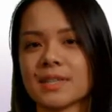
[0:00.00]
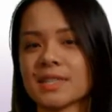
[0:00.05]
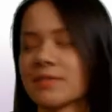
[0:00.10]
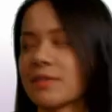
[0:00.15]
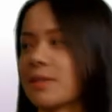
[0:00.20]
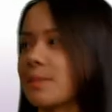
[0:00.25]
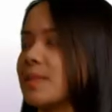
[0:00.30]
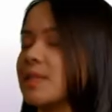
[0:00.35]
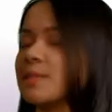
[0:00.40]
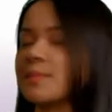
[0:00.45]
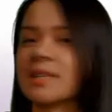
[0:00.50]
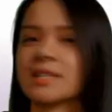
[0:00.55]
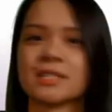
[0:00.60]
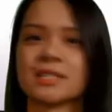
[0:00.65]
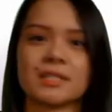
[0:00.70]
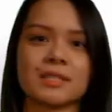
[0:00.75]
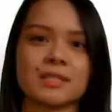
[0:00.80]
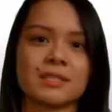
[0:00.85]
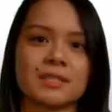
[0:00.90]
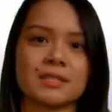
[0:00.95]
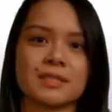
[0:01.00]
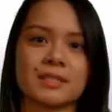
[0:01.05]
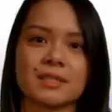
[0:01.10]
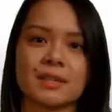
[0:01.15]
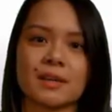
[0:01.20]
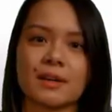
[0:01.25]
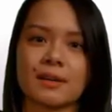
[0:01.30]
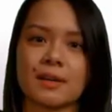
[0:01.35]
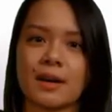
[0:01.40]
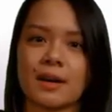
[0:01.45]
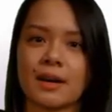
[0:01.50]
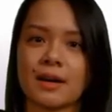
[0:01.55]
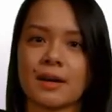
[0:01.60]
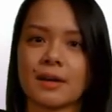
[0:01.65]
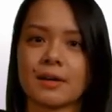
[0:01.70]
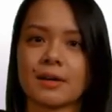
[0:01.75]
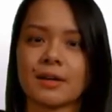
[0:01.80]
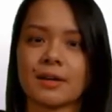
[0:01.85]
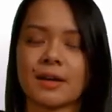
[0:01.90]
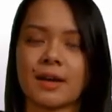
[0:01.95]
as Phoebe's mentioned,
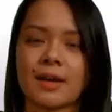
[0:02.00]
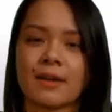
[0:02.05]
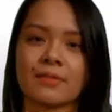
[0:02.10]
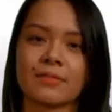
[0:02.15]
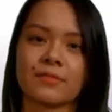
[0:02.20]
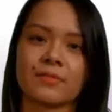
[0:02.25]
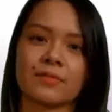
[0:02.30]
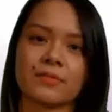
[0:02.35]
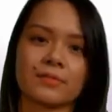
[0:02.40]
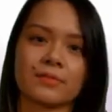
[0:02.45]
I have